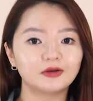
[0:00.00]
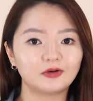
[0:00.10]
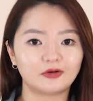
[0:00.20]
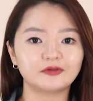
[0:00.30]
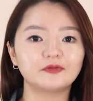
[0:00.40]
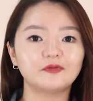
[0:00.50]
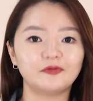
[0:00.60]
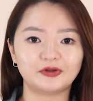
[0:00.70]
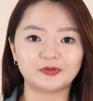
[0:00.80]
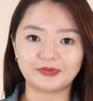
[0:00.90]
causing
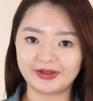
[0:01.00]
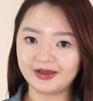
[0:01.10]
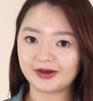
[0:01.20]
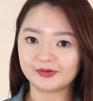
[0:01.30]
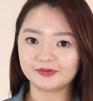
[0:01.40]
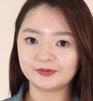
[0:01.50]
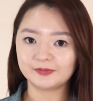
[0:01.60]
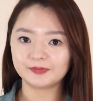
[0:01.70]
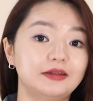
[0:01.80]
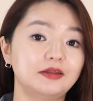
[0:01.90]
further breakouts.
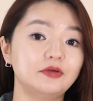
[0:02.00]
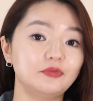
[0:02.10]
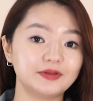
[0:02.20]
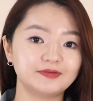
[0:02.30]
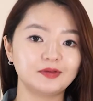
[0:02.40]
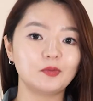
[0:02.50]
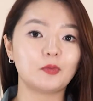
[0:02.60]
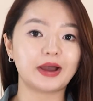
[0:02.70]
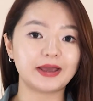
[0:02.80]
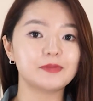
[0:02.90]
Another reason
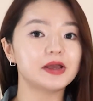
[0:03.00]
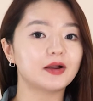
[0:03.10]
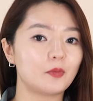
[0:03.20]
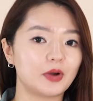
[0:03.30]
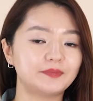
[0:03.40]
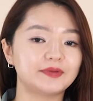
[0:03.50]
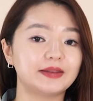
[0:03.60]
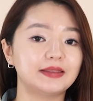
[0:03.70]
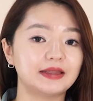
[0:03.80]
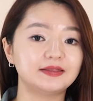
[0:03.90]
why makeup wipes are
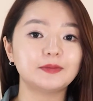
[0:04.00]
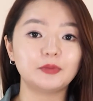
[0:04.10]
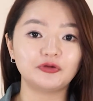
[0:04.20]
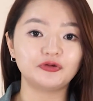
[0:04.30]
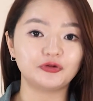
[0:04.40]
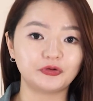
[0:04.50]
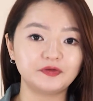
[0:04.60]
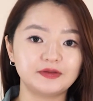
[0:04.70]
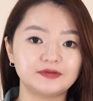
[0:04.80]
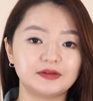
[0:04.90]
not the best
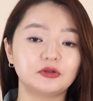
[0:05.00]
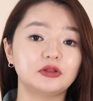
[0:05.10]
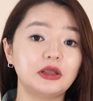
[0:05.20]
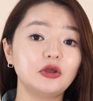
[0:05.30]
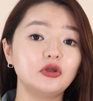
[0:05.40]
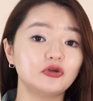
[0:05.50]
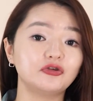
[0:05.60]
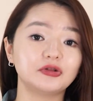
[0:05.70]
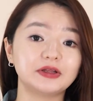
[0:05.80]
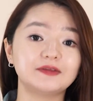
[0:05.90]
choice is that they are
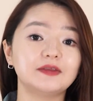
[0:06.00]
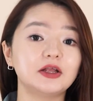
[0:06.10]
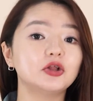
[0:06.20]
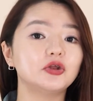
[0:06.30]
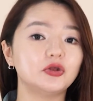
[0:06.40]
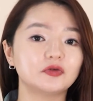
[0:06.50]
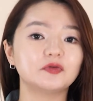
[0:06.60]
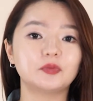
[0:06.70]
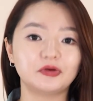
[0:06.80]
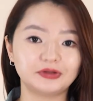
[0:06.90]
usually
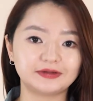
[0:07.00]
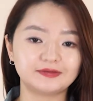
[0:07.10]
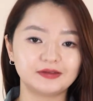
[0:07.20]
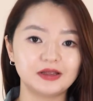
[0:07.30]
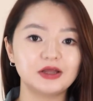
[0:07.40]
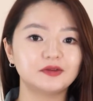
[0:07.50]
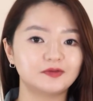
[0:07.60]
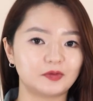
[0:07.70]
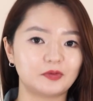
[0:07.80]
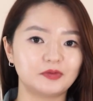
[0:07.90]
single-use products,
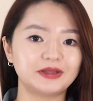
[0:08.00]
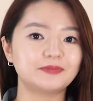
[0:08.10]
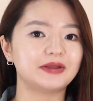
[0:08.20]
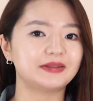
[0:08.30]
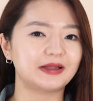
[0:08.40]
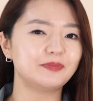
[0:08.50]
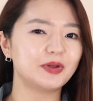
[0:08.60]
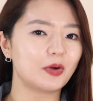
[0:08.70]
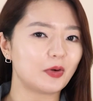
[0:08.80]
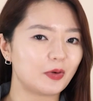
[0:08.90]
so it might not
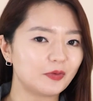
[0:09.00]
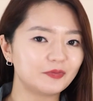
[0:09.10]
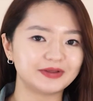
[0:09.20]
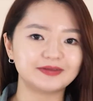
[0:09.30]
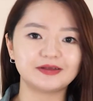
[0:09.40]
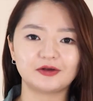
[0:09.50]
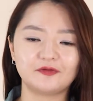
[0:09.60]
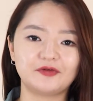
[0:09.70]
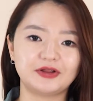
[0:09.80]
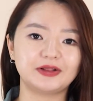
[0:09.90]
be always a
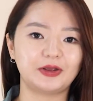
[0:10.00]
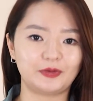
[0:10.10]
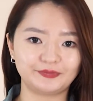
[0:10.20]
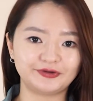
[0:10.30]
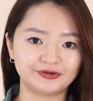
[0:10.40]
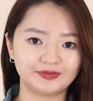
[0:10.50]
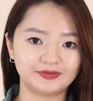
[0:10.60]
eco-friendly option.